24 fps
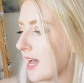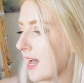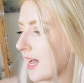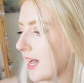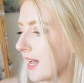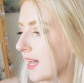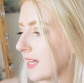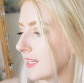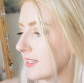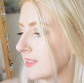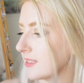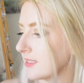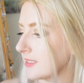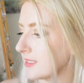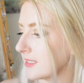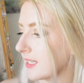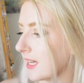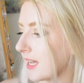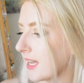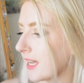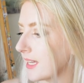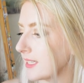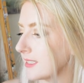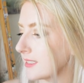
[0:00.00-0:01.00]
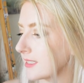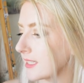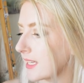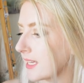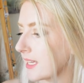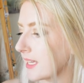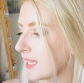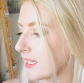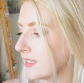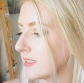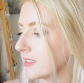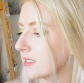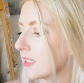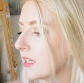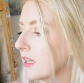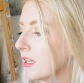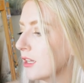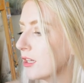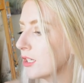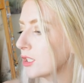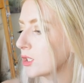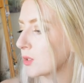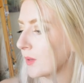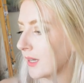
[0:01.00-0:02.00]
and the size is
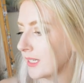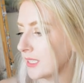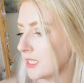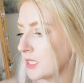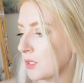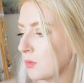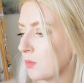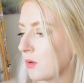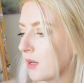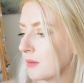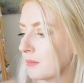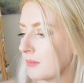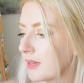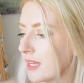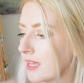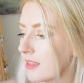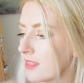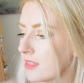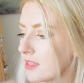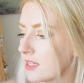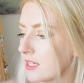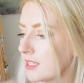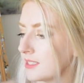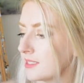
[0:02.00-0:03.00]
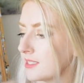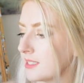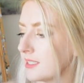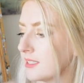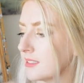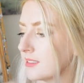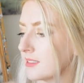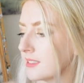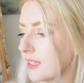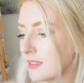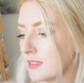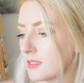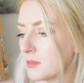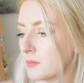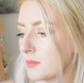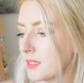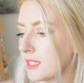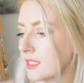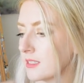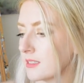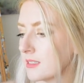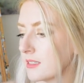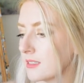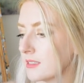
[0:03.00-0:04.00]
21 by 13
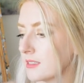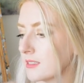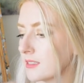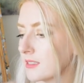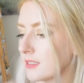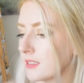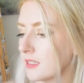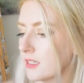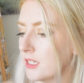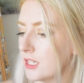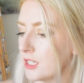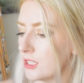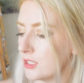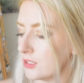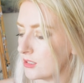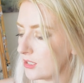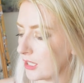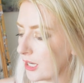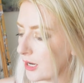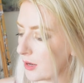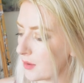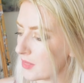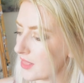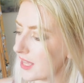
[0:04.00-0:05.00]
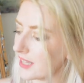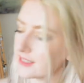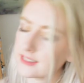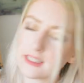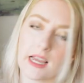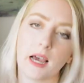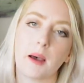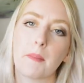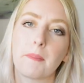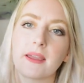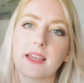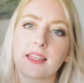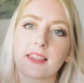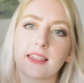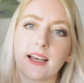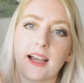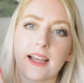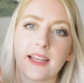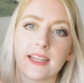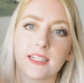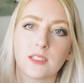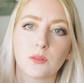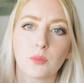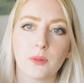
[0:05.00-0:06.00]
centimetres. So that's how big
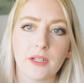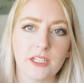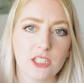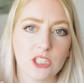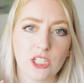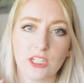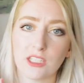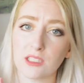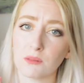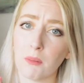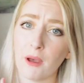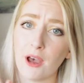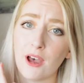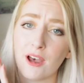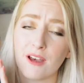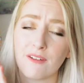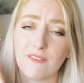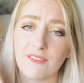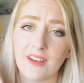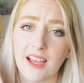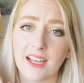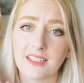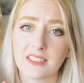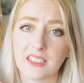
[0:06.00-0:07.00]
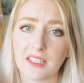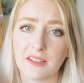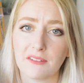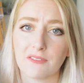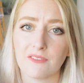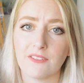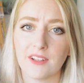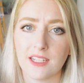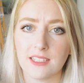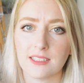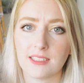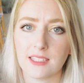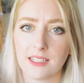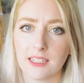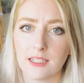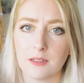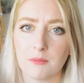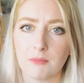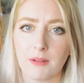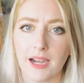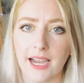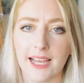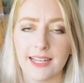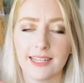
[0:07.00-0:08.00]
that is, which is perfect. It fits
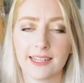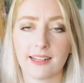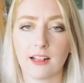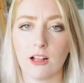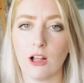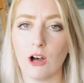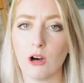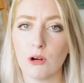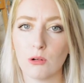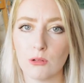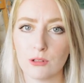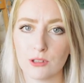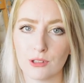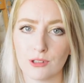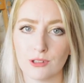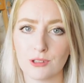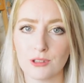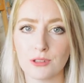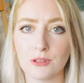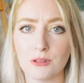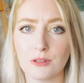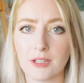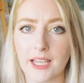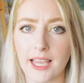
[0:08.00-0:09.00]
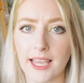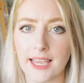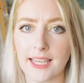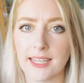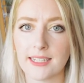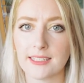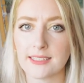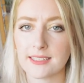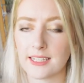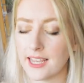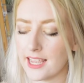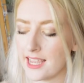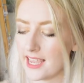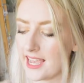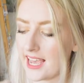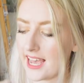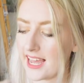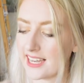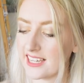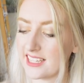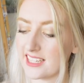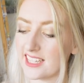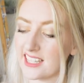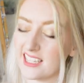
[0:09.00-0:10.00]
in my little hold all suitcase
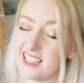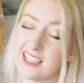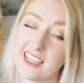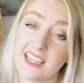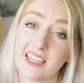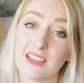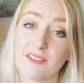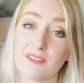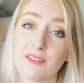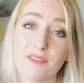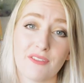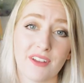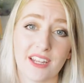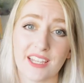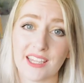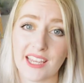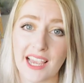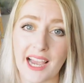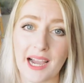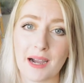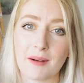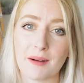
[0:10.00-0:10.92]
and it can even fit in your